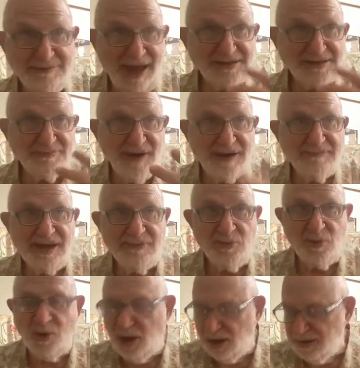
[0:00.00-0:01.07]
back to my
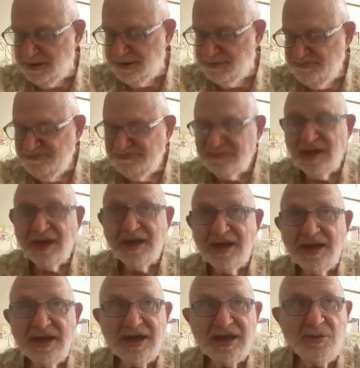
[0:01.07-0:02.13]
memoir,
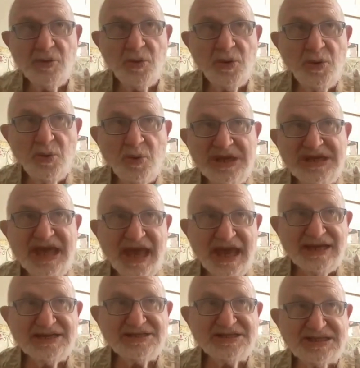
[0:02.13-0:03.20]
we
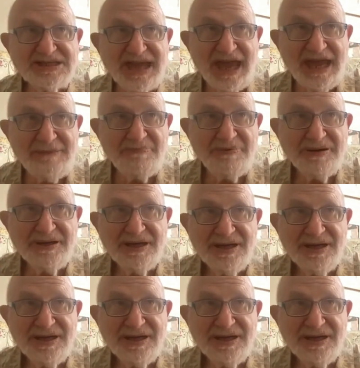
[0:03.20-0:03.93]
can't escape